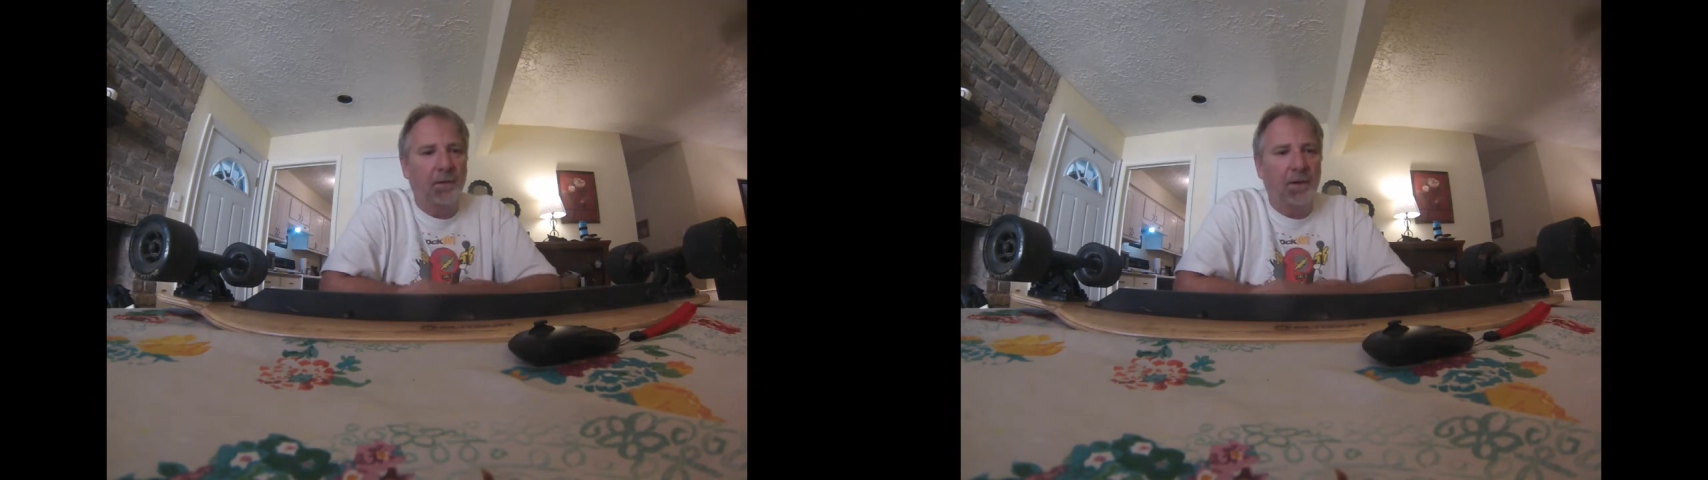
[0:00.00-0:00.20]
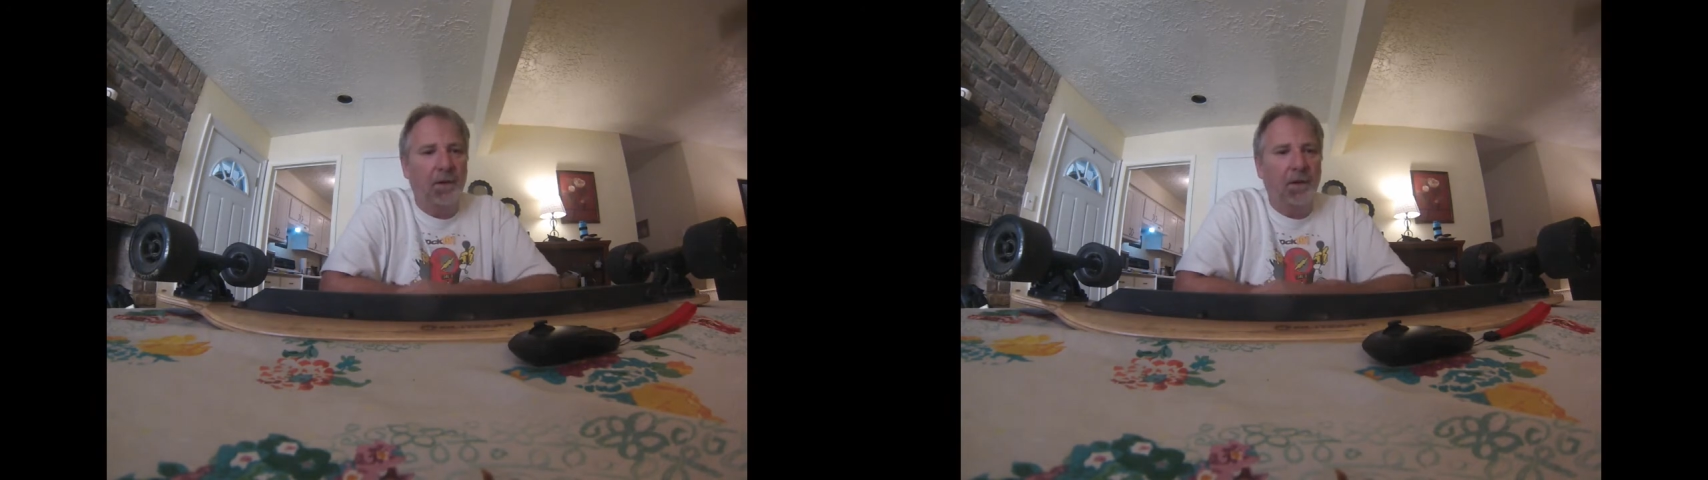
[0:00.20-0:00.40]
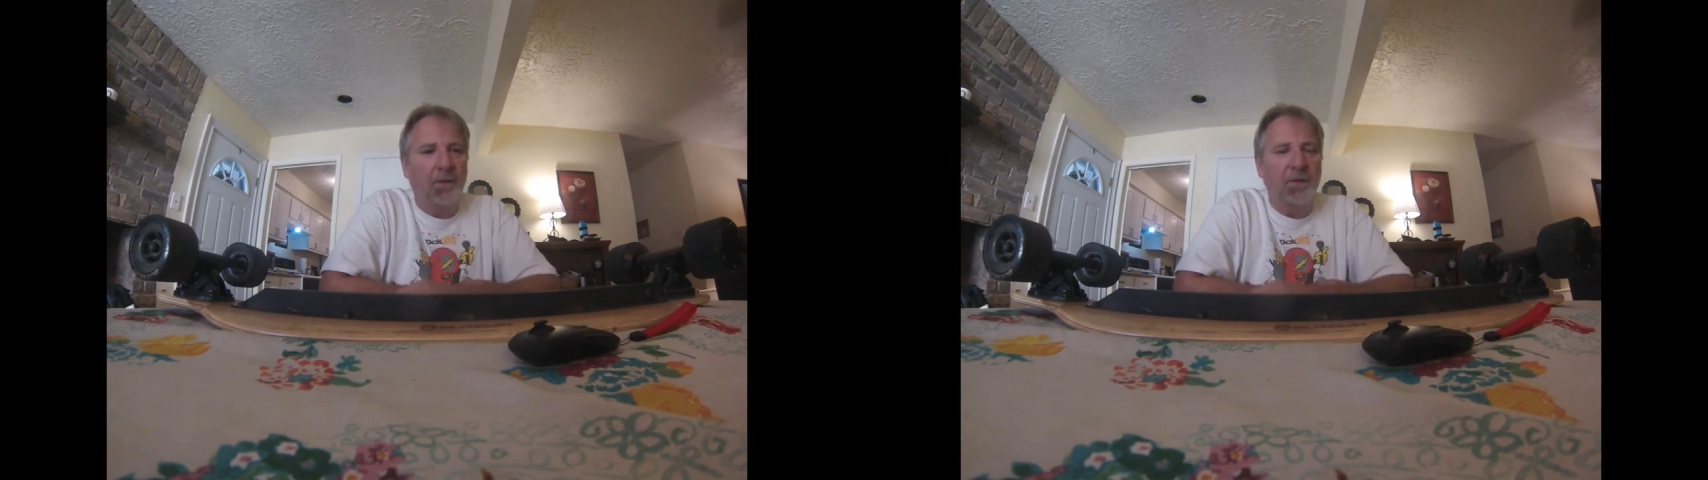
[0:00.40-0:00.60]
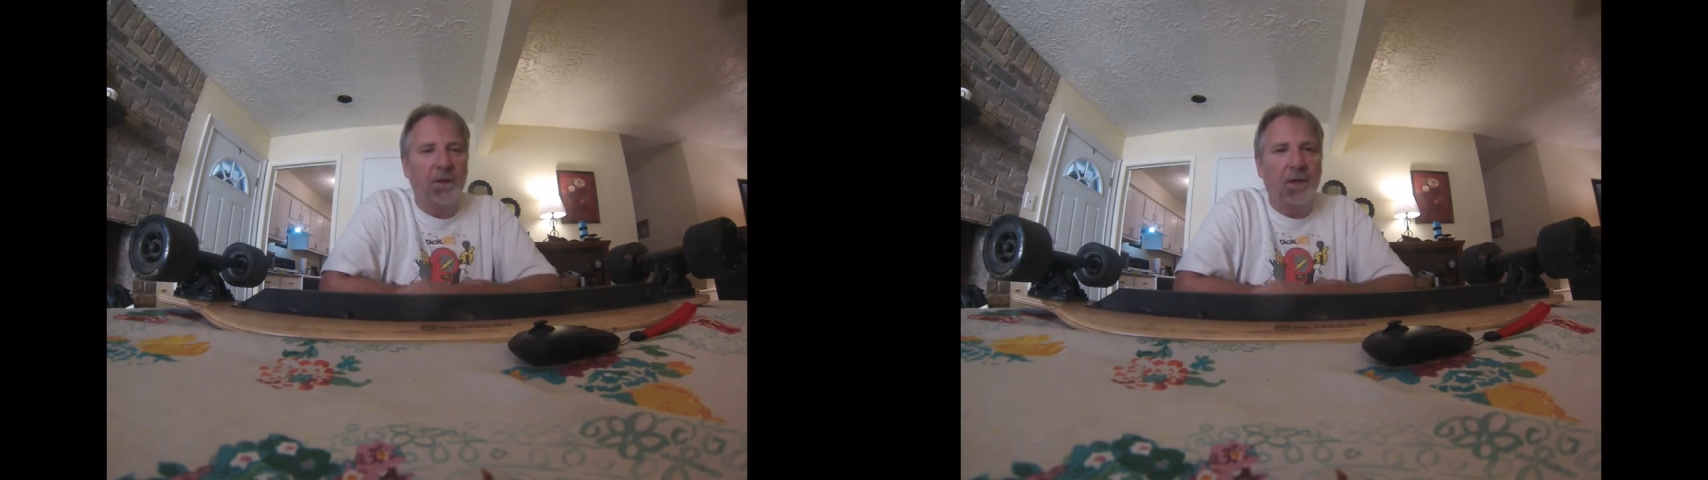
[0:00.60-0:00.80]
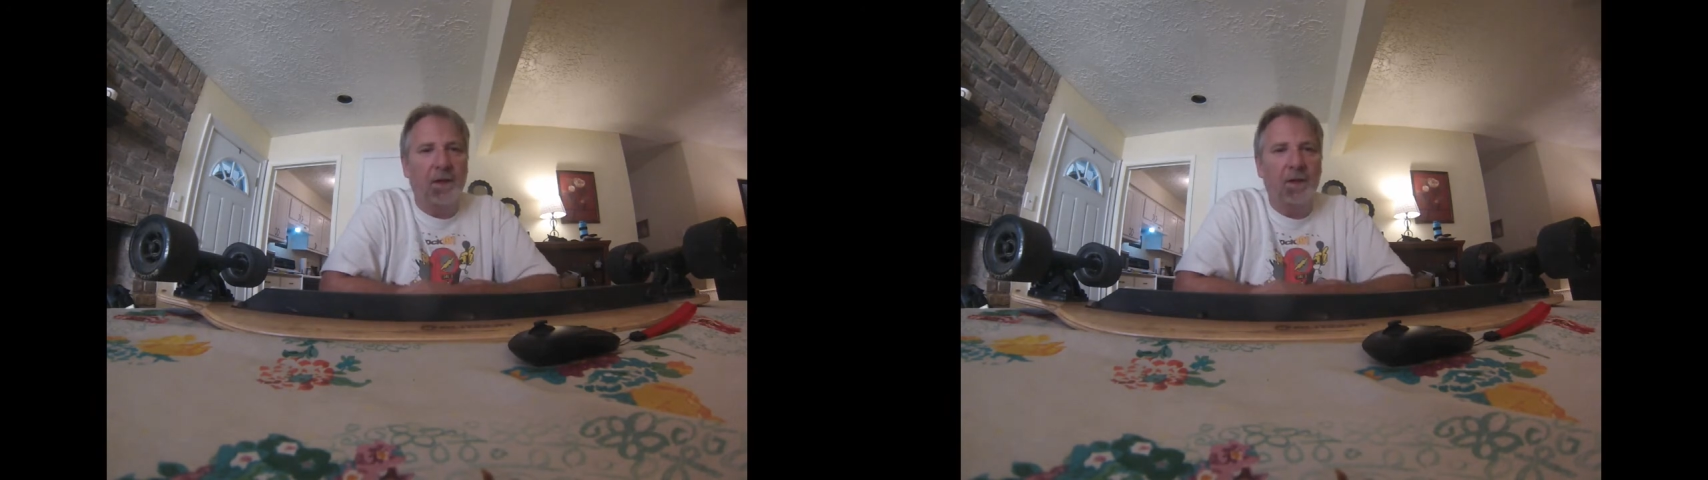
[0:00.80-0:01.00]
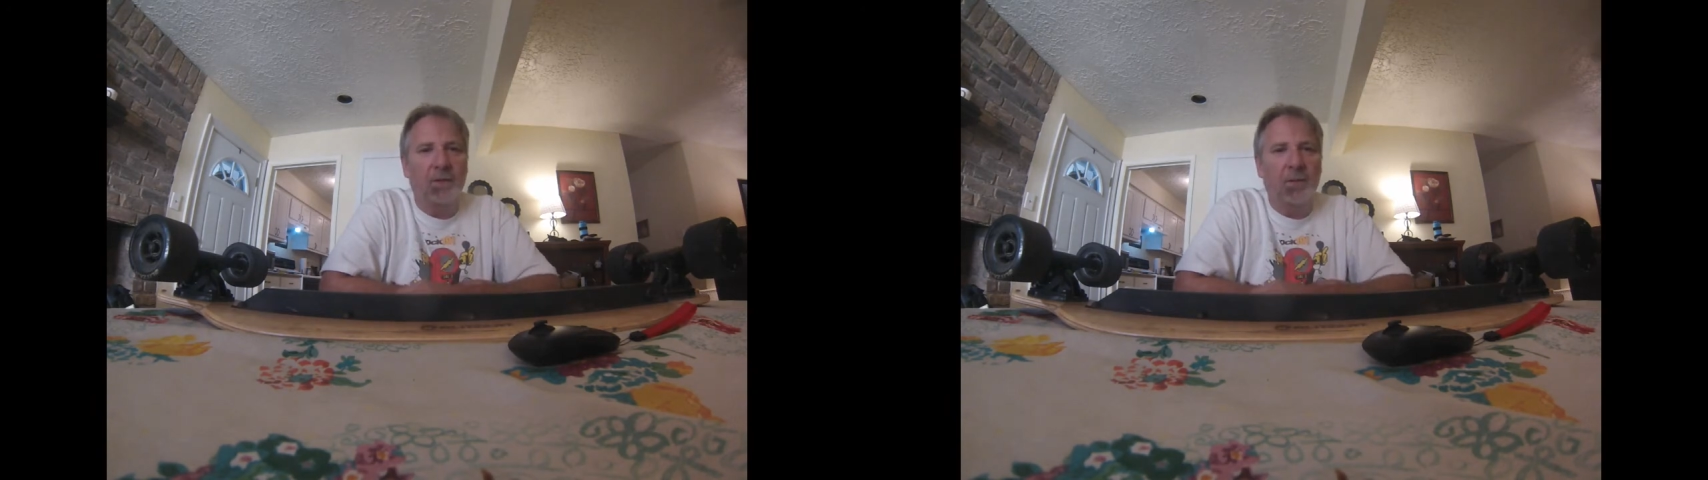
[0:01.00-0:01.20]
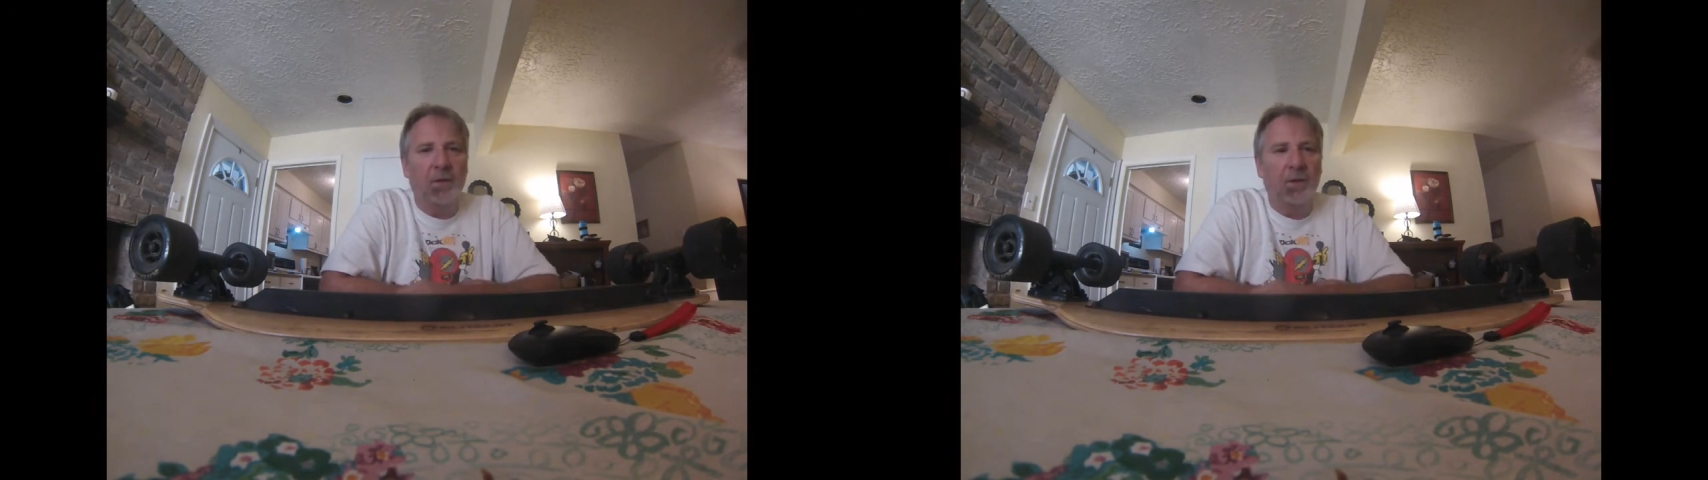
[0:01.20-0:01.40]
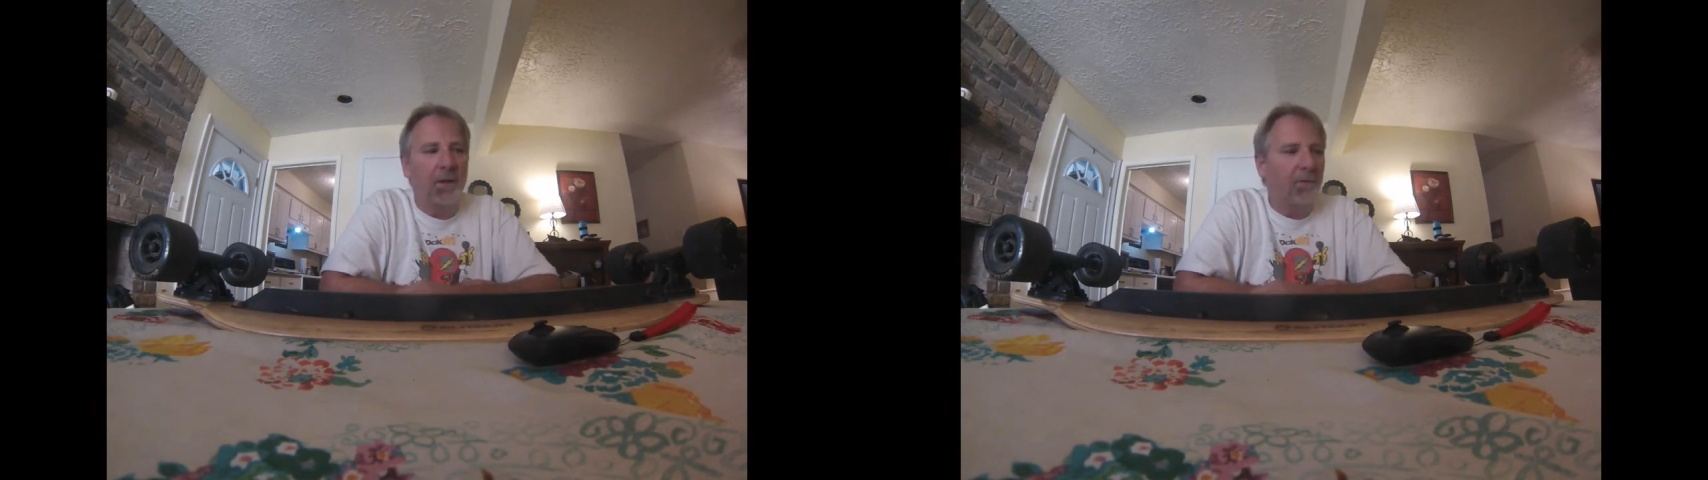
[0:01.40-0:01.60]
Uh, losing connection
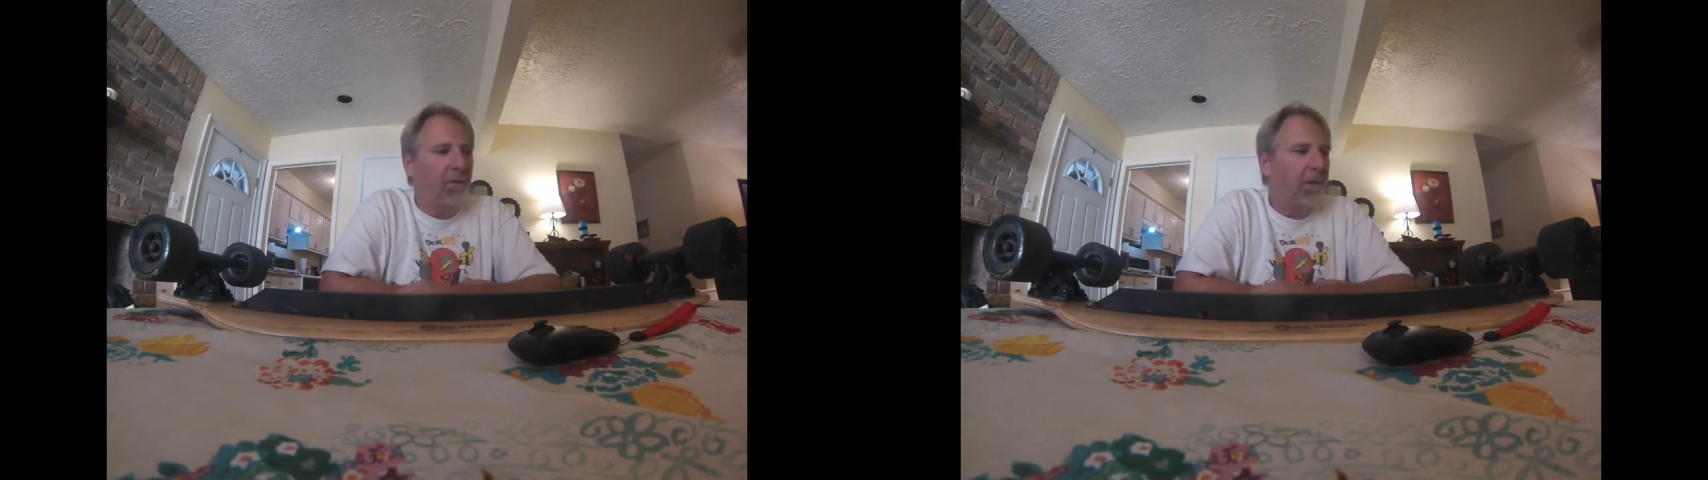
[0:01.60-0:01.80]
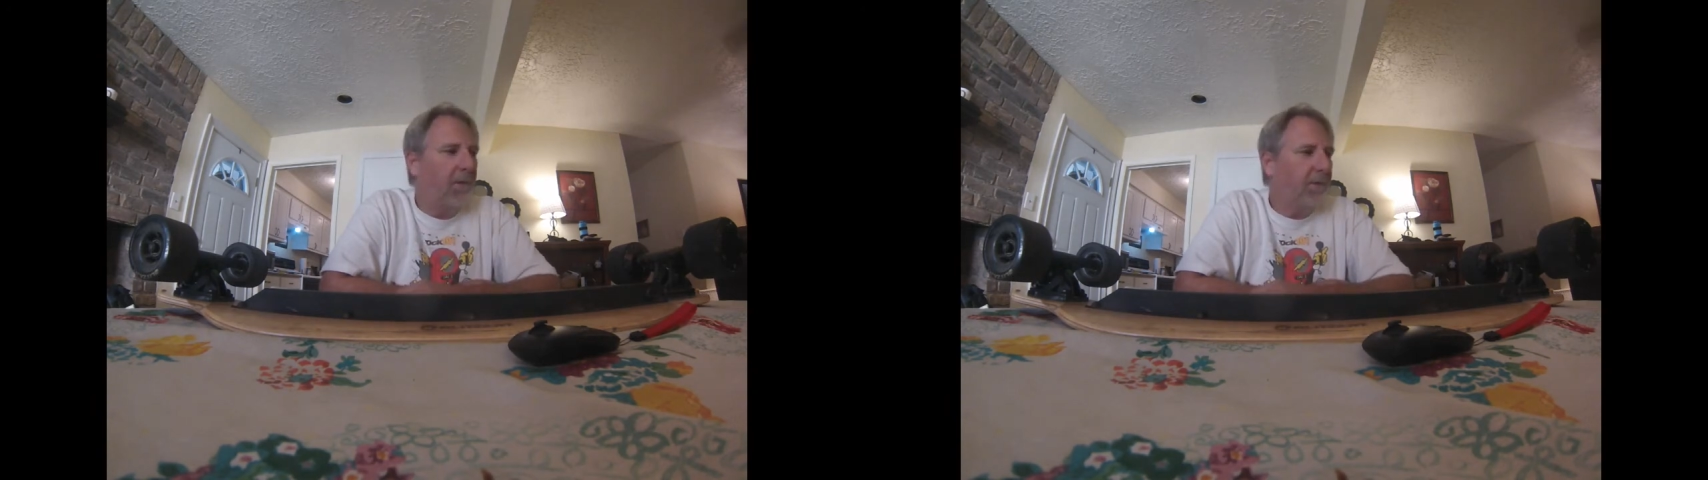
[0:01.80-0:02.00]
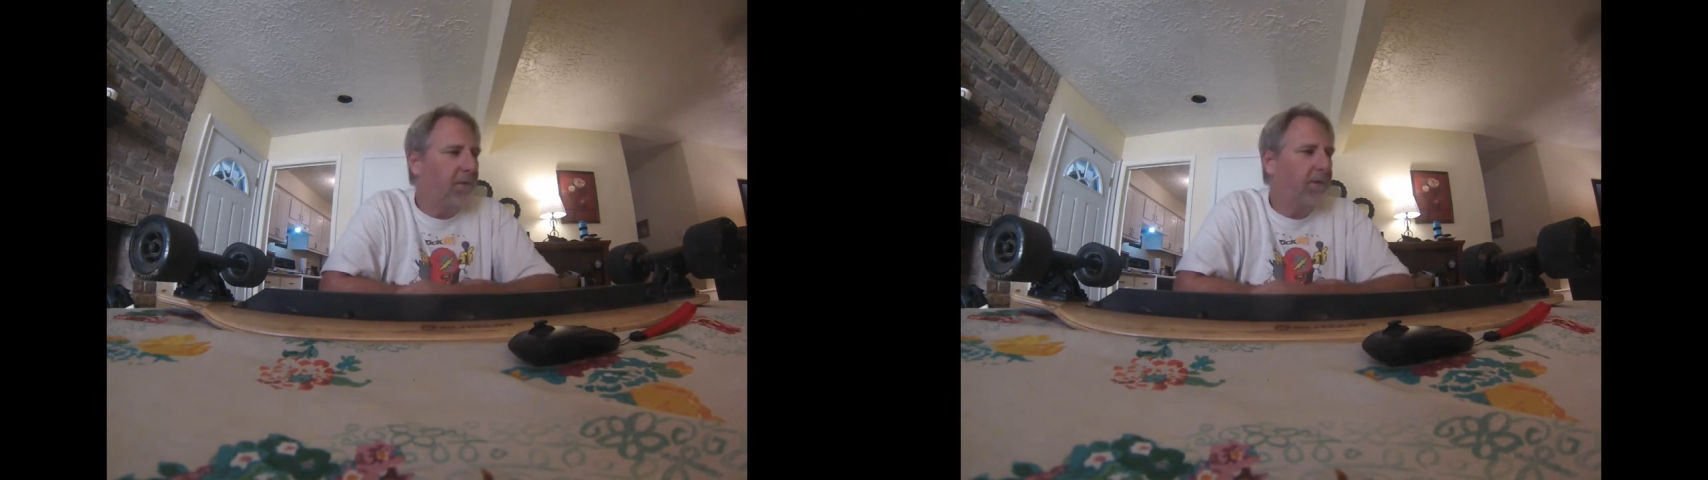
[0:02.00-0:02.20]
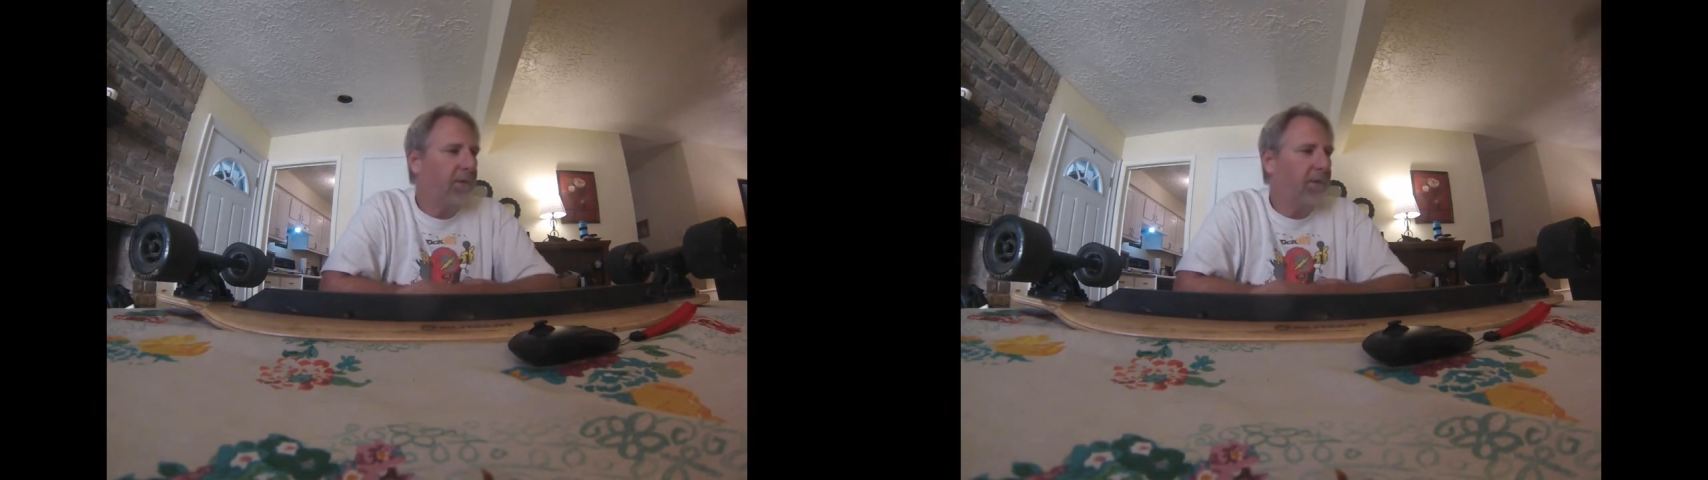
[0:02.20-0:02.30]
between the remote